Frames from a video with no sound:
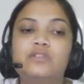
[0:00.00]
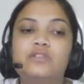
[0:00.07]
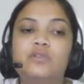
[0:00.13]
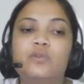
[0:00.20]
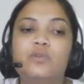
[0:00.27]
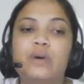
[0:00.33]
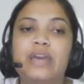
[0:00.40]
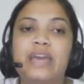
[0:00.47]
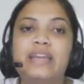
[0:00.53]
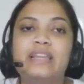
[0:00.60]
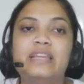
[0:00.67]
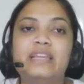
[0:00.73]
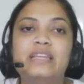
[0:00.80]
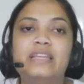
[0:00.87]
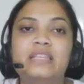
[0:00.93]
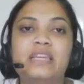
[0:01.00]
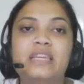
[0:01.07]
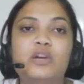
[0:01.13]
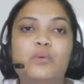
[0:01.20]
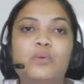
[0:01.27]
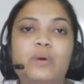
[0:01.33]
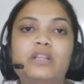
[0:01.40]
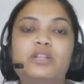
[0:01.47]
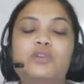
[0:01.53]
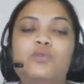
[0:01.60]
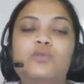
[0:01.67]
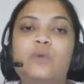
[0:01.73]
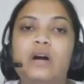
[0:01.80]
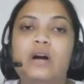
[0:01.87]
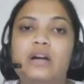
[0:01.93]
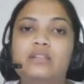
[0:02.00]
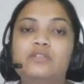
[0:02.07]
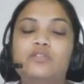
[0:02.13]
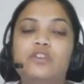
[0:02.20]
so n is equal to 1.